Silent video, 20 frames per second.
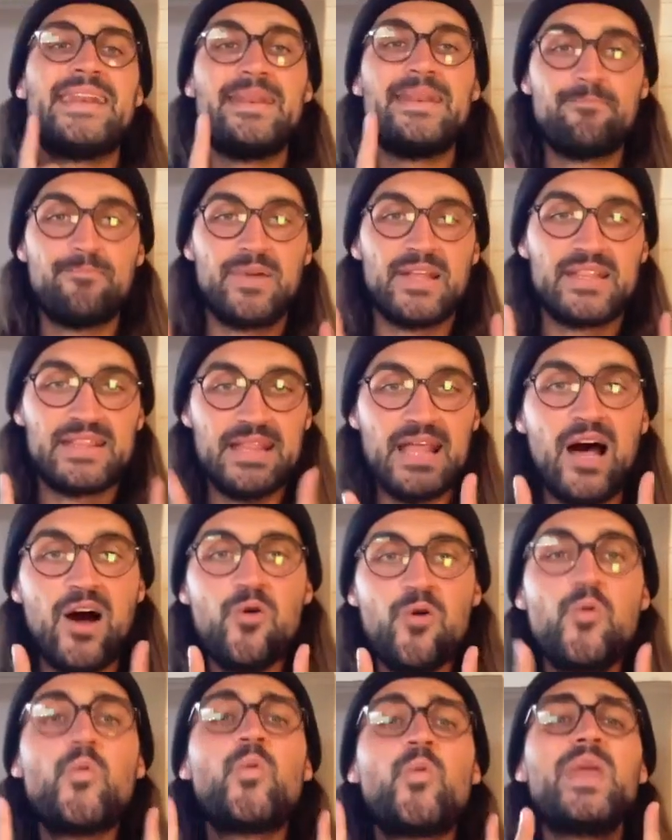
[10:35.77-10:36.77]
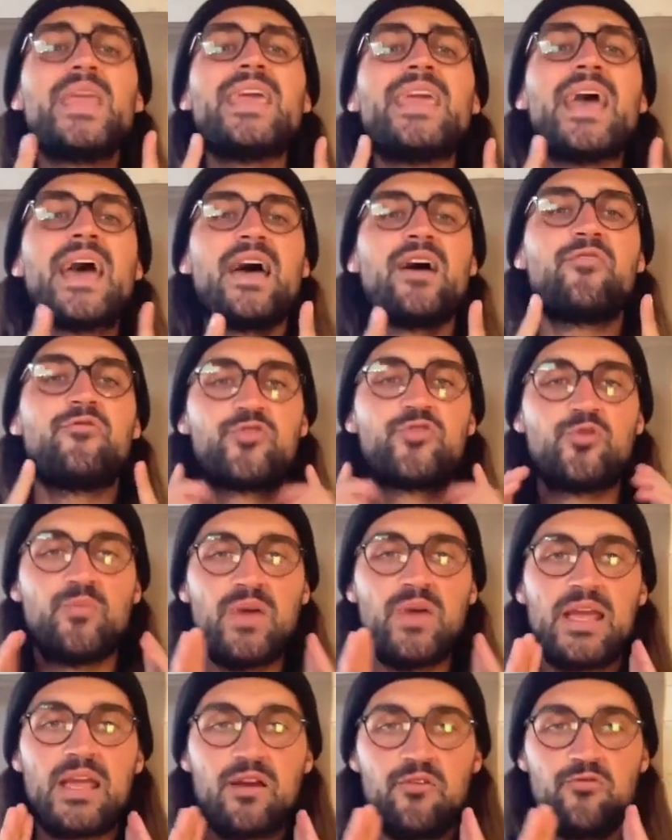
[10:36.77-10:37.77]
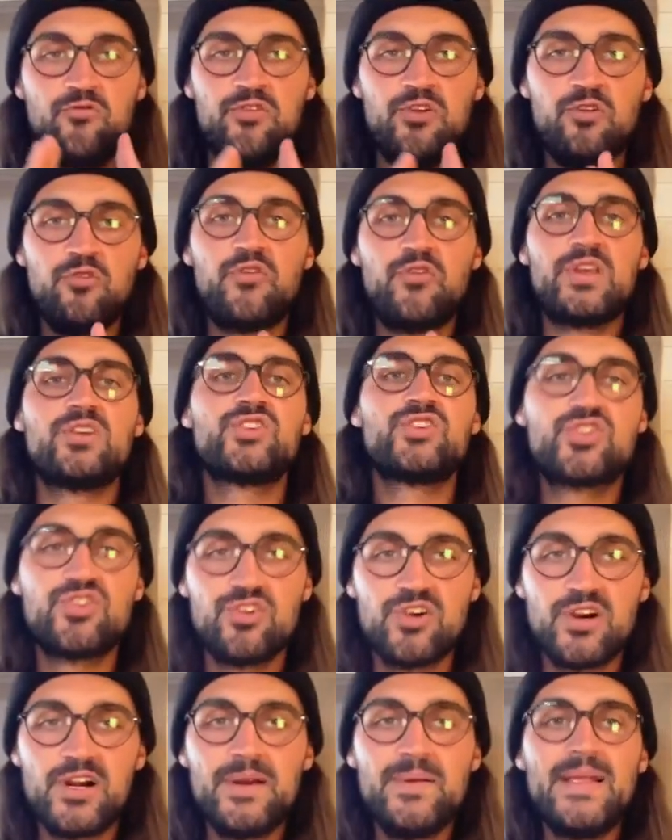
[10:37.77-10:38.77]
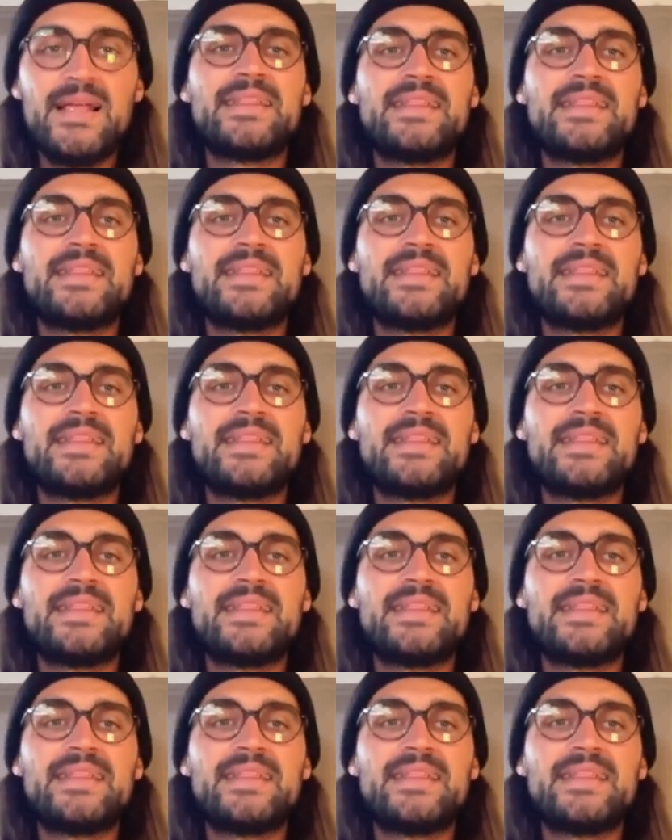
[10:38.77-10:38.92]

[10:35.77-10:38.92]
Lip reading: But now we have to make a few things sure